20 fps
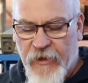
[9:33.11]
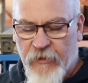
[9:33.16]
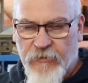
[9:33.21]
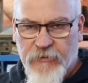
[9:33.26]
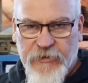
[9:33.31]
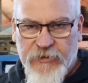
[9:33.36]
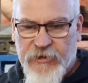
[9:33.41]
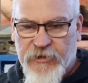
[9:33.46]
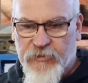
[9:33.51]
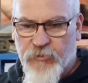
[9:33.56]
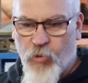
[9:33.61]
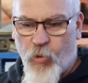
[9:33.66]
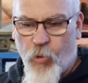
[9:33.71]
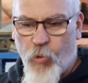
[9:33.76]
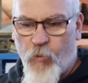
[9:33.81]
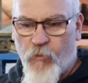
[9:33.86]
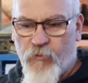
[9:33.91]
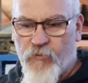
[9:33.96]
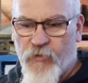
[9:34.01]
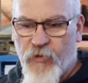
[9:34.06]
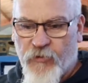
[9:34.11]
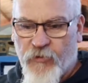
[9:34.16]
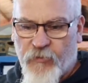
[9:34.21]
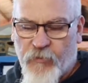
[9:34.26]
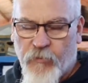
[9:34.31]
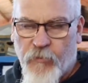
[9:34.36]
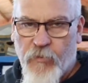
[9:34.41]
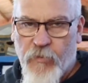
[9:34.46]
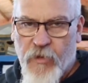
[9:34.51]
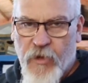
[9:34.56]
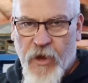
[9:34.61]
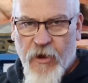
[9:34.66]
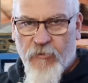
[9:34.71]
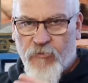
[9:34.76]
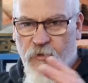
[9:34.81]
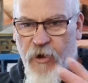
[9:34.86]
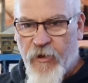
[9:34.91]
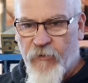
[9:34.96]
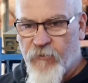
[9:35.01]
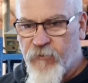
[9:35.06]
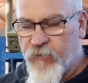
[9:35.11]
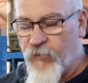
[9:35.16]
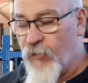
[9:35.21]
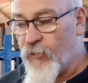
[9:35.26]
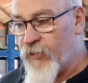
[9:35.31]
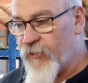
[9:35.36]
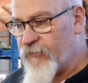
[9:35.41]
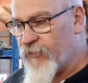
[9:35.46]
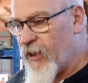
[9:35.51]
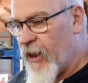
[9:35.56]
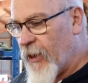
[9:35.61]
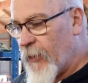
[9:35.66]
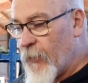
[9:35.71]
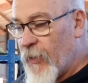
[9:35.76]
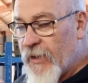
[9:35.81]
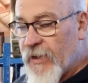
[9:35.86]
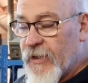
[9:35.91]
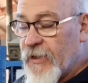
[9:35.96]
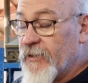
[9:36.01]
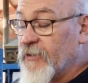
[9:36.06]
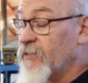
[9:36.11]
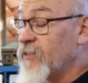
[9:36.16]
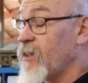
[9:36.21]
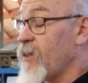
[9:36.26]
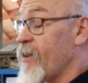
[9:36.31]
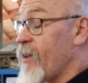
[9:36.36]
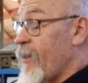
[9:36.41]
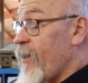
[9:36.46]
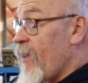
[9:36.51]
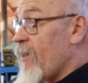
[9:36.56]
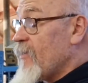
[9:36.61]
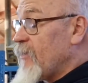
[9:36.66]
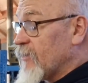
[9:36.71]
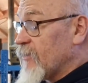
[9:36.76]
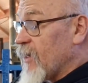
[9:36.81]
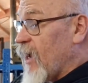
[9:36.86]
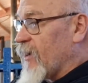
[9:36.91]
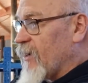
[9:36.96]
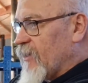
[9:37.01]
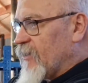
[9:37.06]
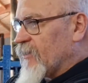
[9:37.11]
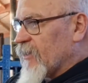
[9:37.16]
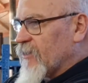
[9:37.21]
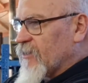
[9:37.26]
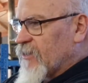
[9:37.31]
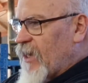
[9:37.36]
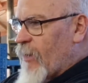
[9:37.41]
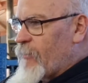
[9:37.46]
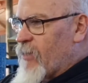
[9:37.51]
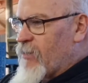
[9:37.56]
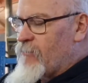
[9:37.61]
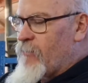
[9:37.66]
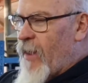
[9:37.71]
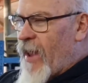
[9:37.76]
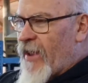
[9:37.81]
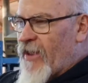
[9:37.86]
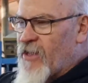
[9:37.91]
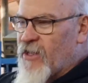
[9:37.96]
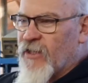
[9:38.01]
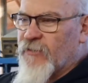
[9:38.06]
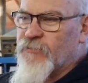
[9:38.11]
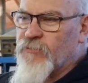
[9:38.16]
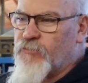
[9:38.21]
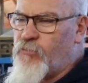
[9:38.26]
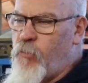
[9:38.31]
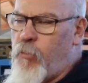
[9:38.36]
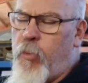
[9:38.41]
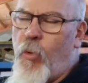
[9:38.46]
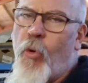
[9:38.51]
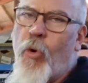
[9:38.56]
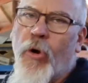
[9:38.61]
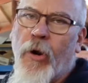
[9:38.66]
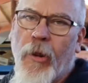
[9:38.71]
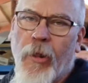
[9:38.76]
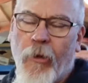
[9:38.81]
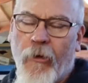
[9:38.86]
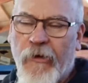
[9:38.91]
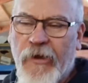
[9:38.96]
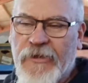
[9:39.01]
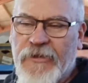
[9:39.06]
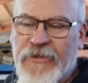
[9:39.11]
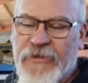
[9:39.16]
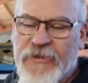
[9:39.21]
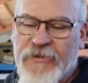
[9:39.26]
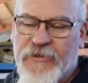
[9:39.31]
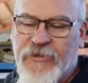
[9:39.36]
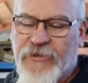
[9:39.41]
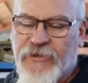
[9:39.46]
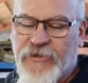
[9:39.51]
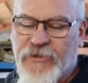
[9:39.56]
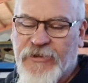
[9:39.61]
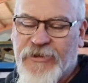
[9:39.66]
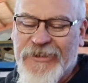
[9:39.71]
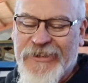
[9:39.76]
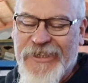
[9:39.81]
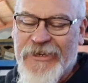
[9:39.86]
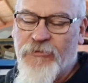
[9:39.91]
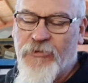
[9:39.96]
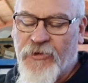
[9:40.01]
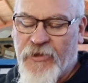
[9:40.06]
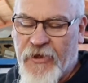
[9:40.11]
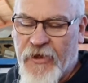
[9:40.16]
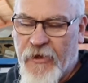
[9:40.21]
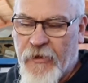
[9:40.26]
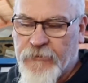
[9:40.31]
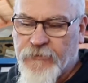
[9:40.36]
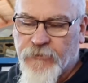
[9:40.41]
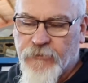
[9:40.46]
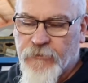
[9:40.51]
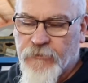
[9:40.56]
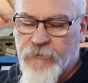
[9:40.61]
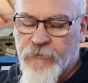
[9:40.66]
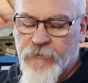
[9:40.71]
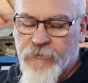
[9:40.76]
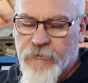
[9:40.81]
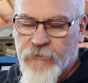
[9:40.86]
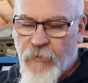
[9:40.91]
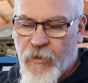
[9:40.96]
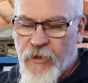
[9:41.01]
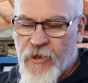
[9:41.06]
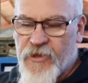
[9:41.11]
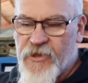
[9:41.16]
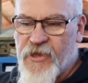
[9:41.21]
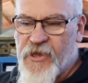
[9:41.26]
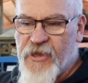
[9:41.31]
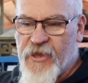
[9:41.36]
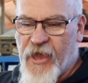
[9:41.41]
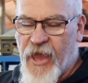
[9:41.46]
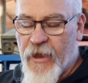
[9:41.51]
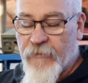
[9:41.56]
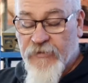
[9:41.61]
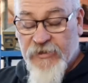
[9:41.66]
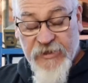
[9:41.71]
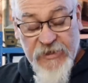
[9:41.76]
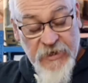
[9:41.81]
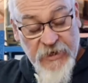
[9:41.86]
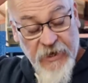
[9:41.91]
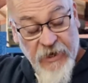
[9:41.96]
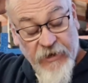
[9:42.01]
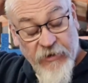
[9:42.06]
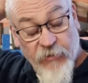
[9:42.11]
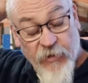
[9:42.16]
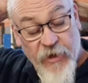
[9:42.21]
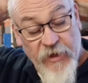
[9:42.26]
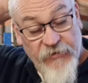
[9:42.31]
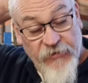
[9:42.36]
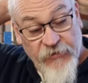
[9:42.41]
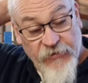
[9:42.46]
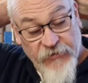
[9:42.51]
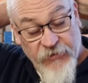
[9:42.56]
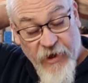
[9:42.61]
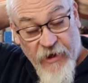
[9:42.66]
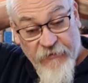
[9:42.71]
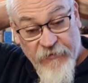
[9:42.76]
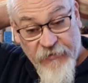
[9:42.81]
It was just all just round fluid, if you know what I mean. So it is, it's coming back. You can borderline see where the kneecap's sitting and all that sort of stuff.